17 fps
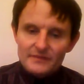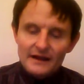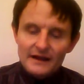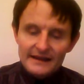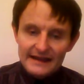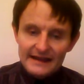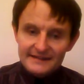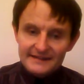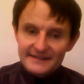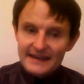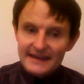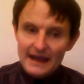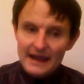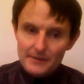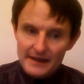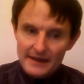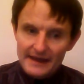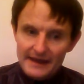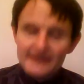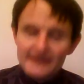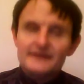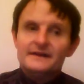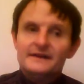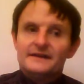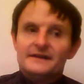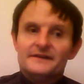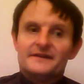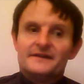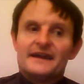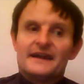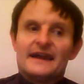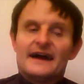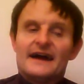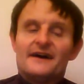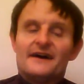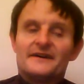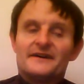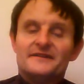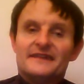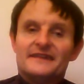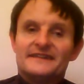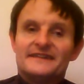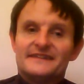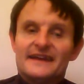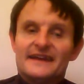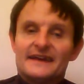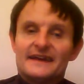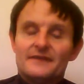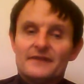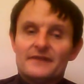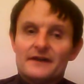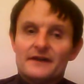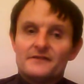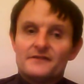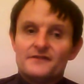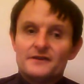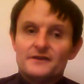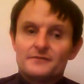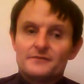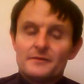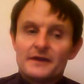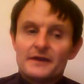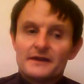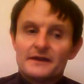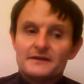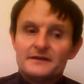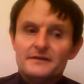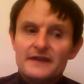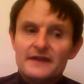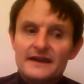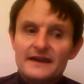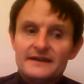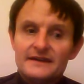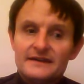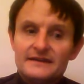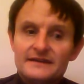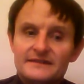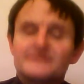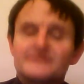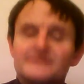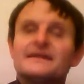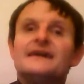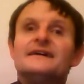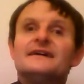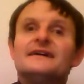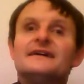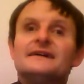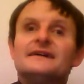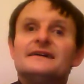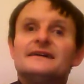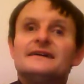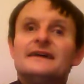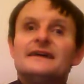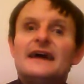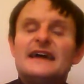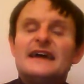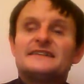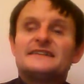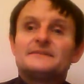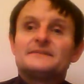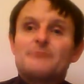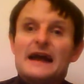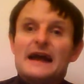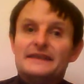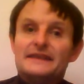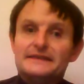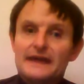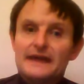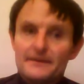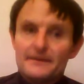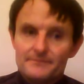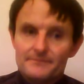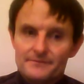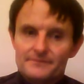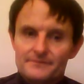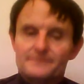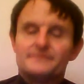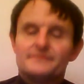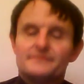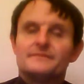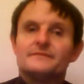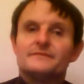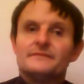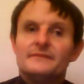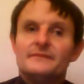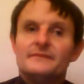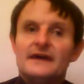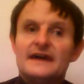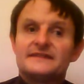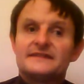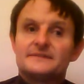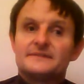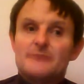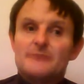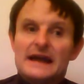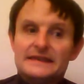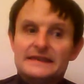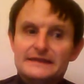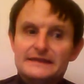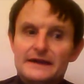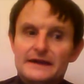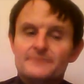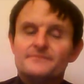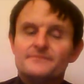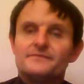Let's see how many you can get. Are you listening? Here we go. The first one we're going to do is Espagne. Espagne.